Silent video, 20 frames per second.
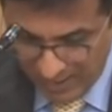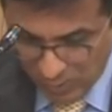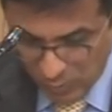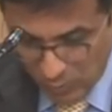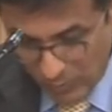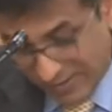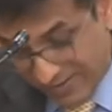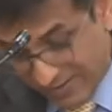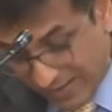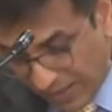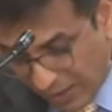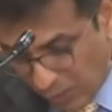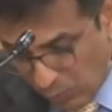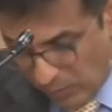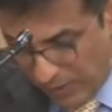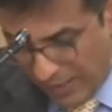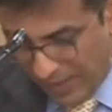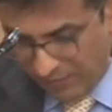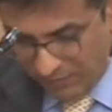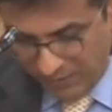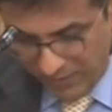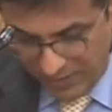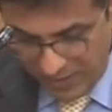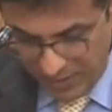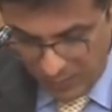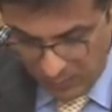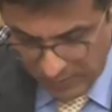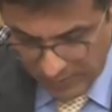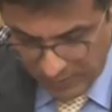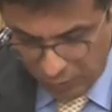So, as luck would have it,
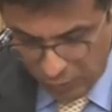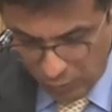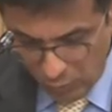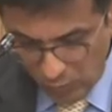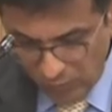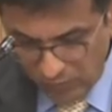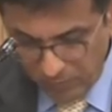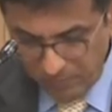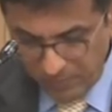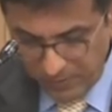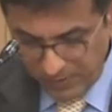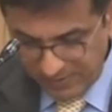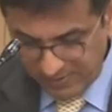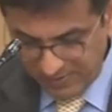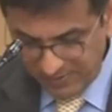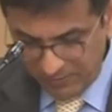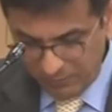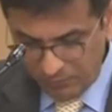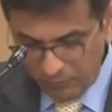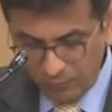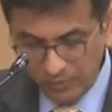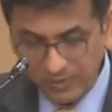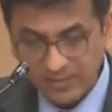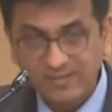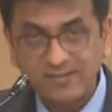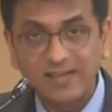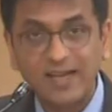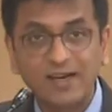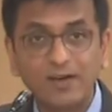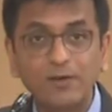he was a chosen person for the
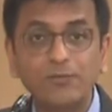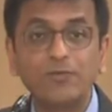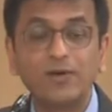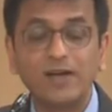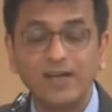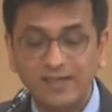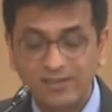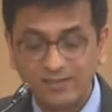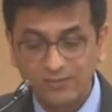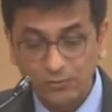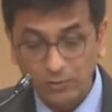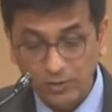sacrifice,